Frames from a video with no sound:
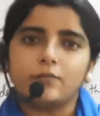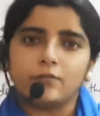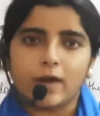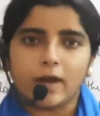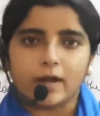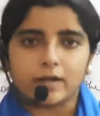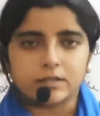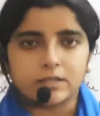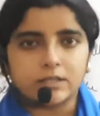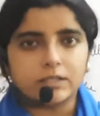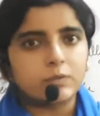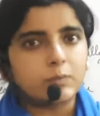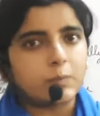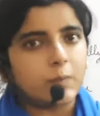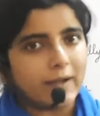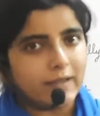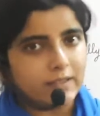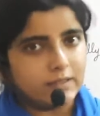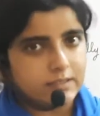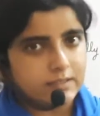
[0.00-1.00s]
affected
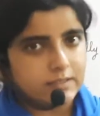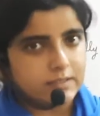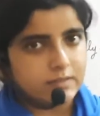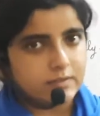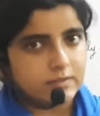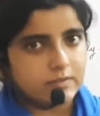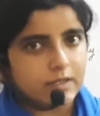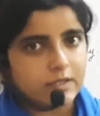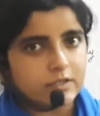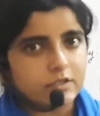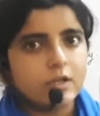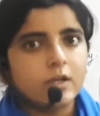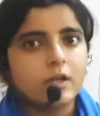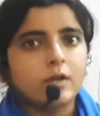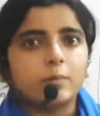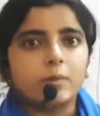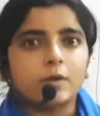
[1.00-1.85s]
by this, right?